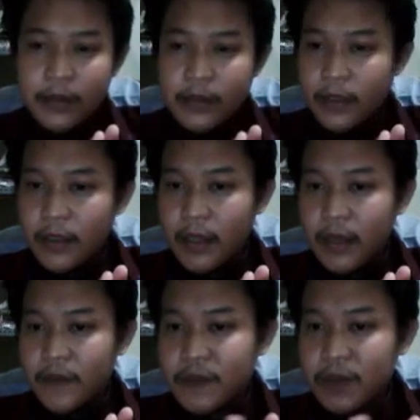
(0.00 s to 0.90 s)
I
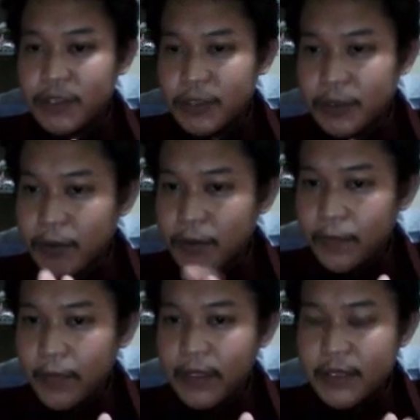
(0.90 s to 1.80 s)
have told you
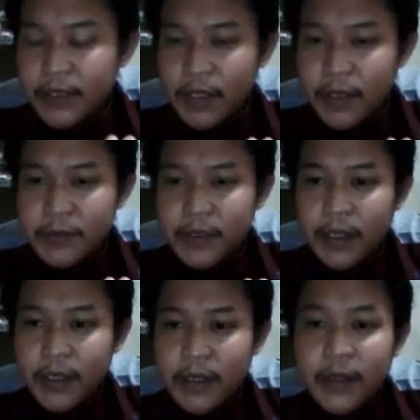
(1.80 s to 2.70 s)
many times
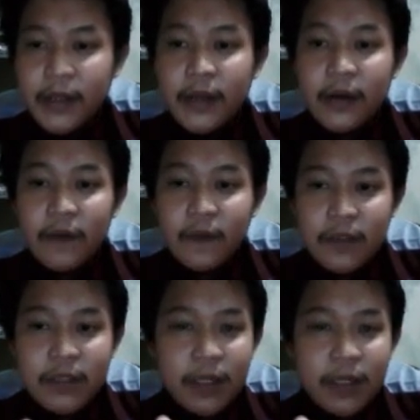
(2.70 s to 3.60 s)
that, of
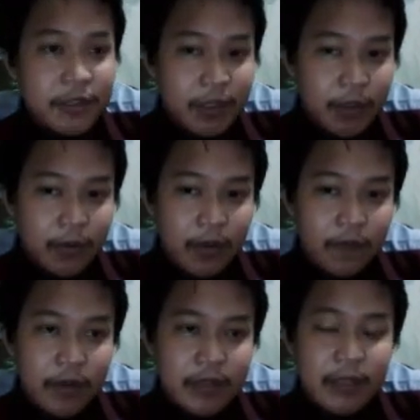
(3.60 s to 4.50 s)
course, there is no.
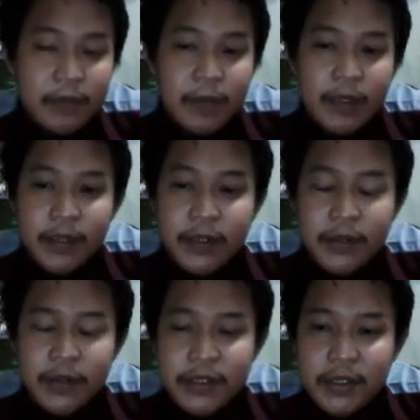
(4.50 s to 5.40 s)
For example, in
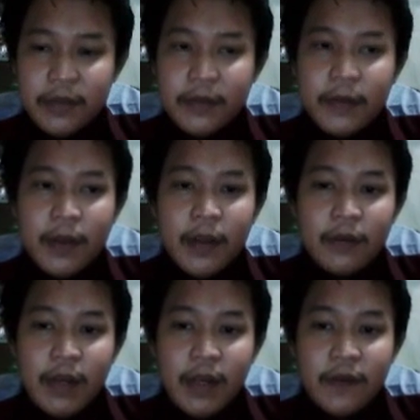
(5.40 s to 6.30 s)
Indonesian,
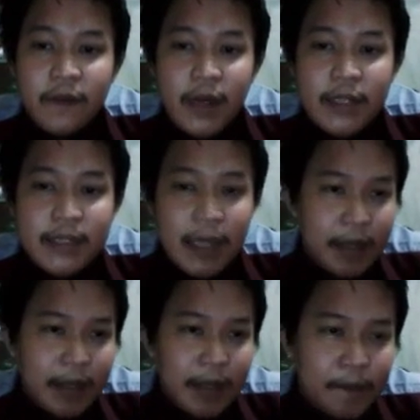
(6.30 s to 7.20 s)
we have
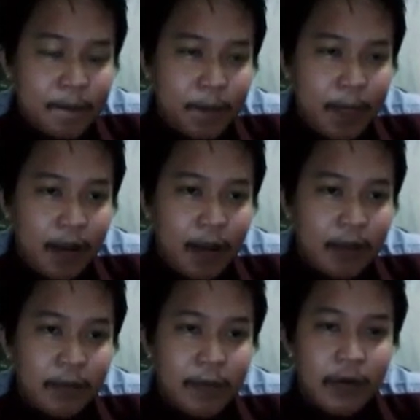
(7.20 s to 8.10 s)
wajan, ya,
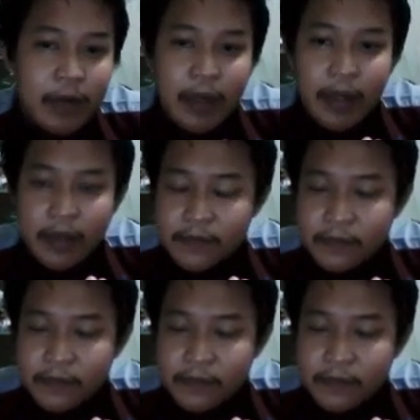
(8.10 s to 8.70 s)
atau penggorengan.